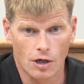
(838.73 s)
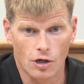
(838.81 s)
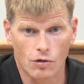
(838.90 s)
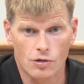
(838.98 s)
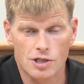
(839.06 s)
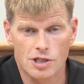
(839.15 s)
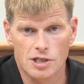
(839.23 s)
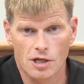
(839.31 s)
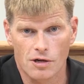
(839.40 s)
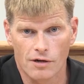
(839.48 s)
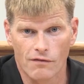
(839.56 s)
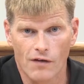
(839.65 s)
coaches,
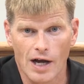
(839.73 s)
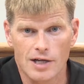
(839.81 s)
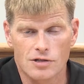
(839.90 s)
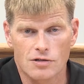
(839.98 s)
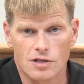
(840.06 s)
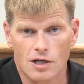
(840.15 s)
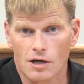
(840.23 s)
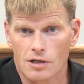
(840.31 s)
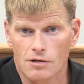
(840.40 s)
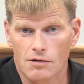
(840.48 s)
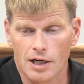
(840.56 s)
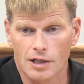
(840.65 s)
our advisors, and our
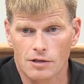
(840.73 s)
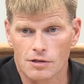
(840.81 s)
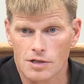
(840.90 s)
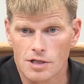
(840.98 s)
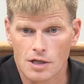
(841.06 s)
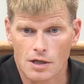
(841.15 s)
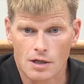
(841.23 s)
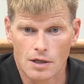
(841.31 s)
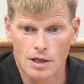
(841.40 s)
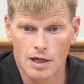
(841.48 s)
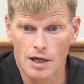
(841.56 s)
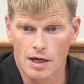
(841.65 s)
directors.
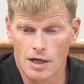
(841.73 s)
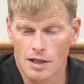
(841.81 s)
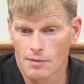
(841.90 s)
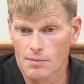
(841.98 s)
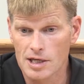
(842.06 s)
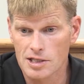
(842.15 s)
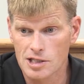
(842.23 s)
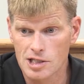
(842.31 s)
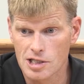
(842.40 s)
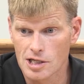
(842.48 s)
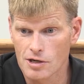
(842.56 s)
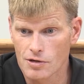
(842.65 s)
And the
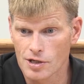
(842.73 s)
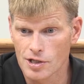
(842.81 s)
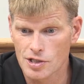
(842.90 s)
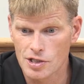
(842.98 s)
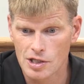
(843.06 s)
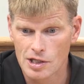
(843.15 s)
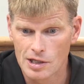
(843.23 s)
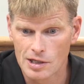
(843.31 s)
message there is